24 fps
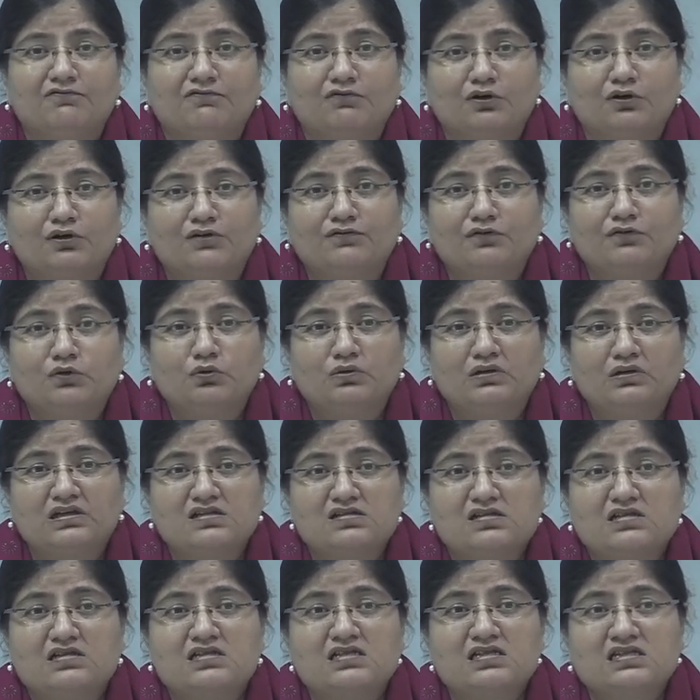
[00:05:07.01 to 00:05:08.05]
for a few days
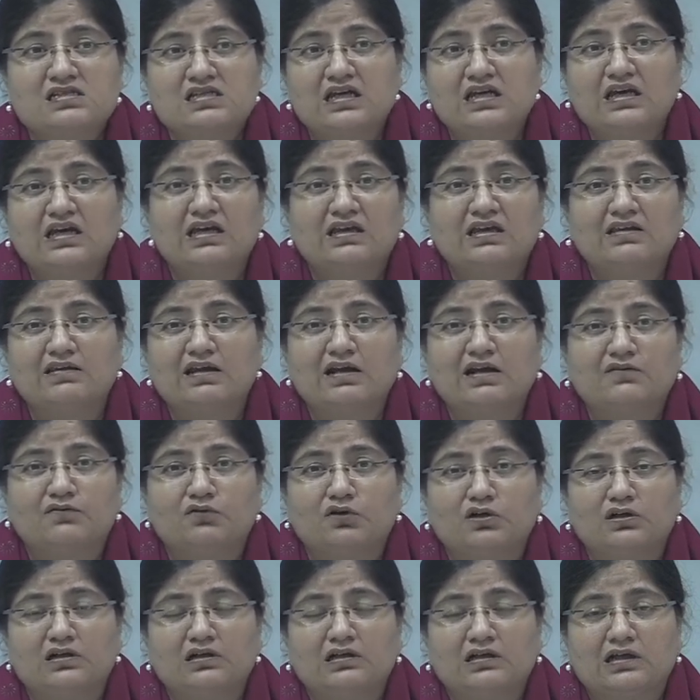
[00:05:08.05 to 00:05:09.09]
and stay in that
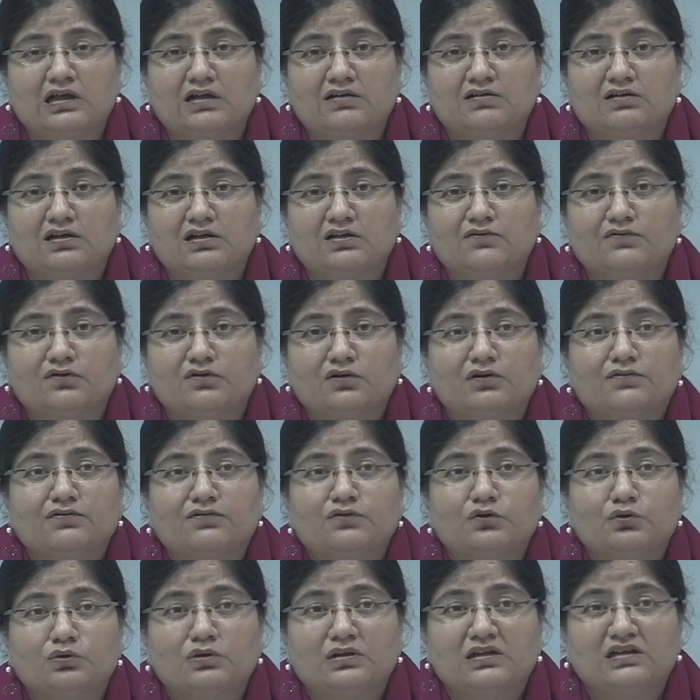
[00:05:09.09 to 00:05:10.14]
foreign country for a
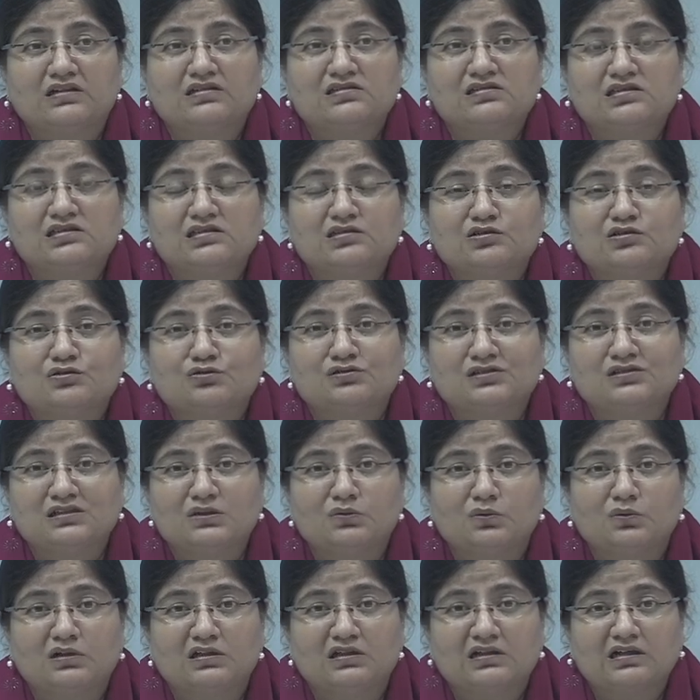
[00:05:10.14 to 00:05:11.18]
few days just to see
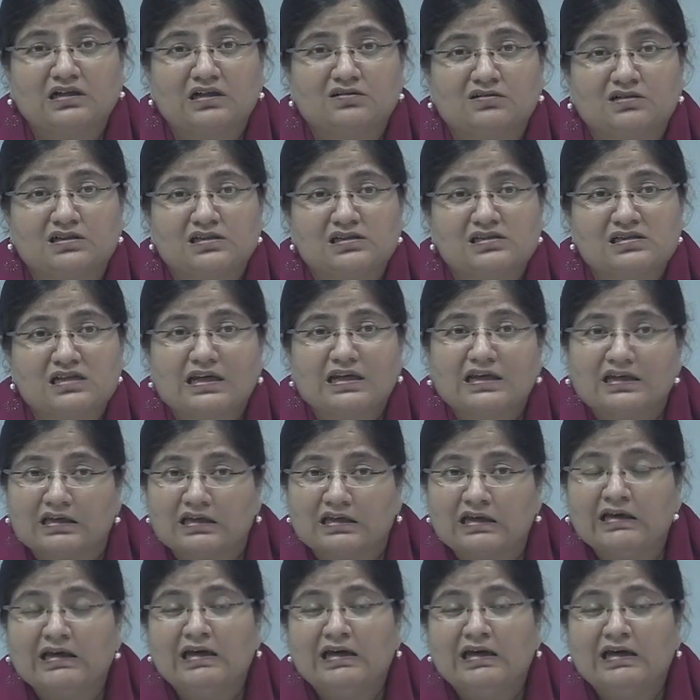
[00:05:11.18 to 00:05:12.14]
what the country is like.